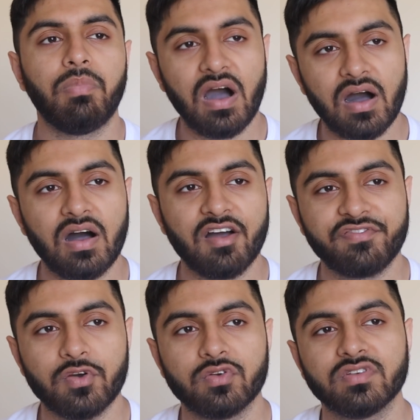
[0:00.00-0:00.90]
But I
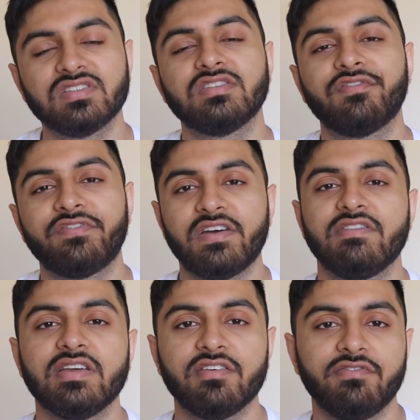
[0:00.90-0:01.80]
feel this is a
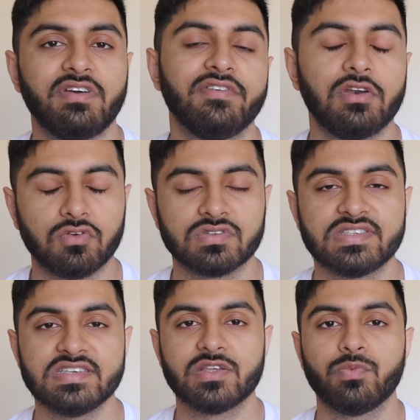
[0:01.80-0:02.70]
very, very long
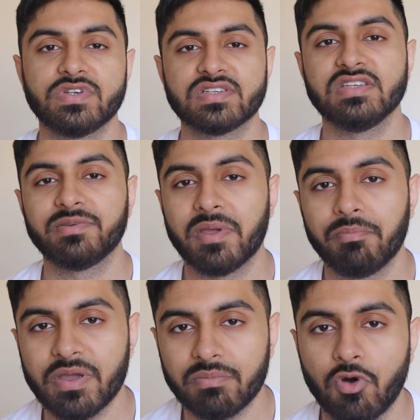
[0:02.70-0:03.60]
season. We just need to be a
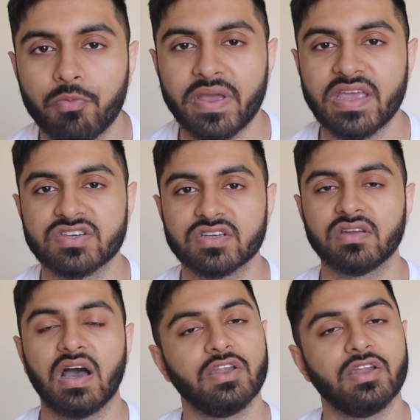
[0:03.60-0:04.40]
bit more patient.